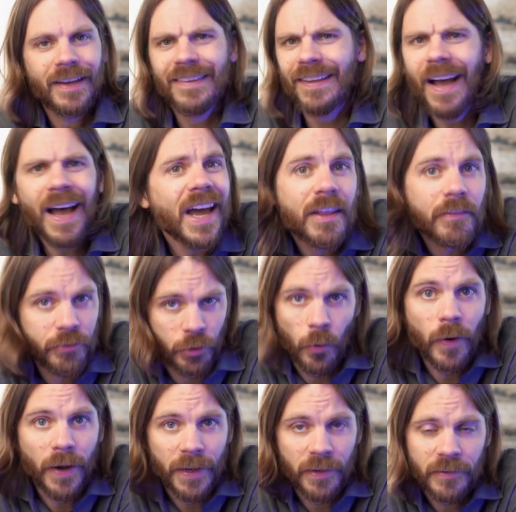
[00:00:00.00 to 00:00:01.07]
a ton of
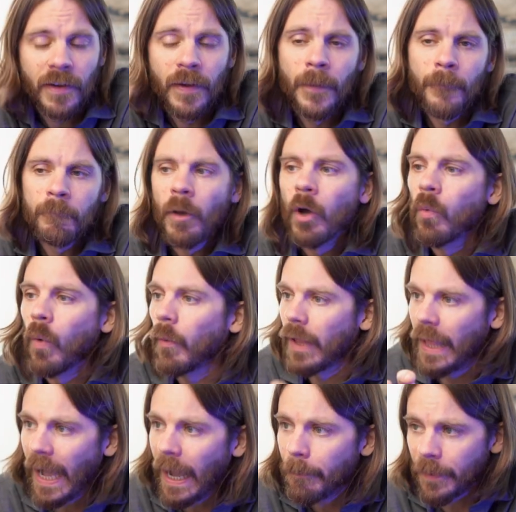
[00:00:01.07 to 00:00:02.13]
toys. What will
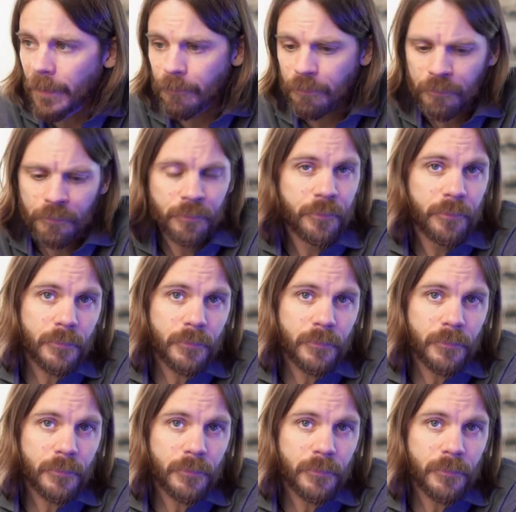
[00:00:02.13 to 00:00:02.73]
happen